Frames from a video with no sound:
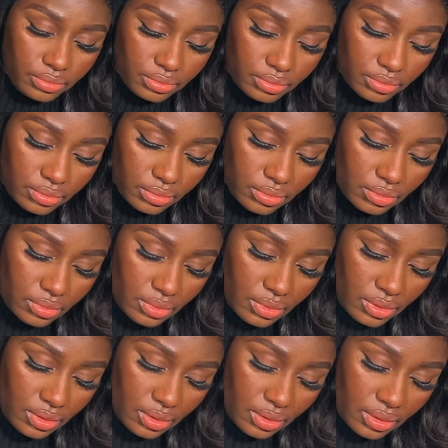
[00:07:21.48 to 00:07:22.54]

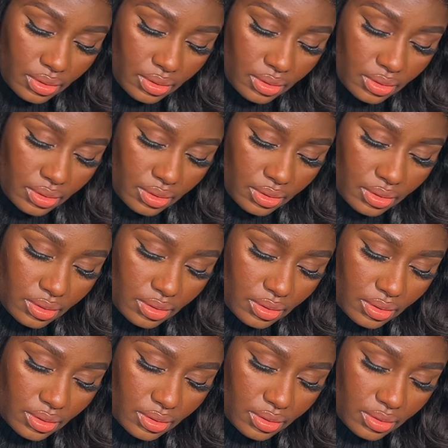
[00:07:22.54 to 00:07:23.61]

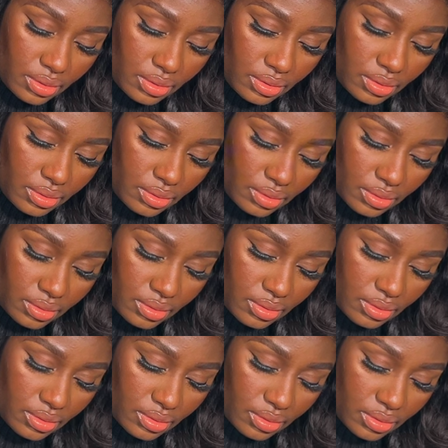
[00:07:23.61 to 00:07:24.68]

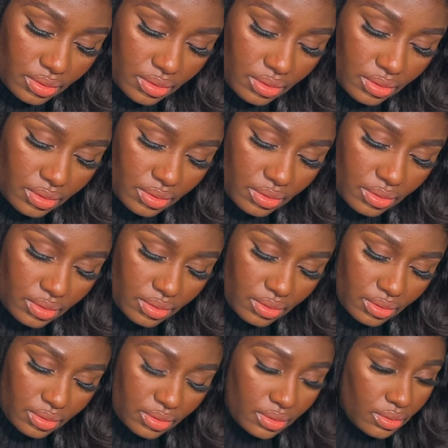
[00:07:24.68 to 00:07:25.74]

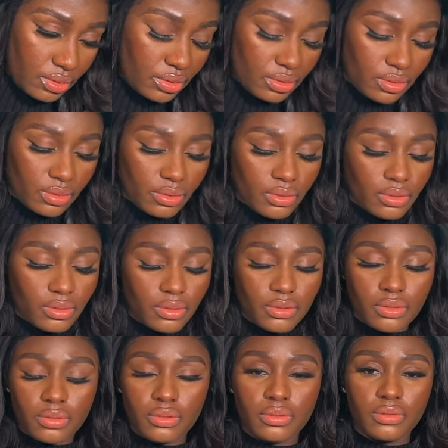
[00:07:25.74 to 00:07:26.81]

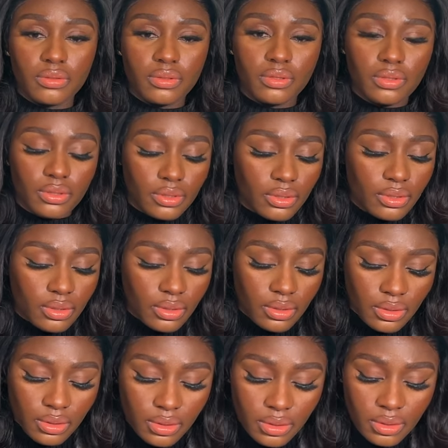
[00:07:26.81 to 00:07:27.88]

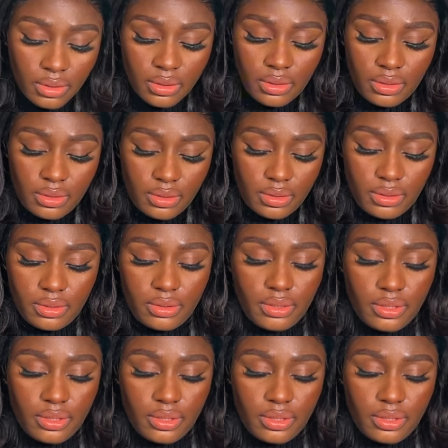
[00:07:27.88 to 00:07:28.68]
Nobody speaks.